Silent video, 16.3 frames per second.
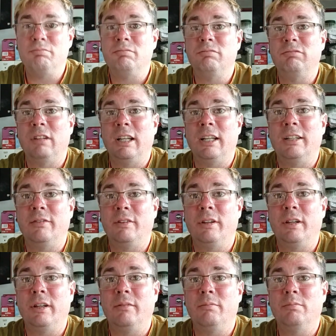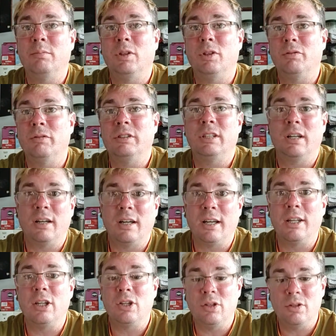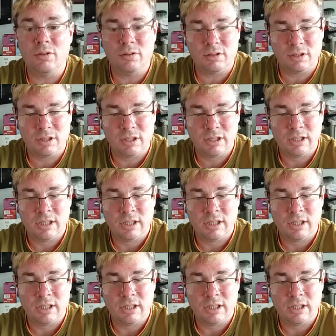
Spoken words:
relatively moderate to high use.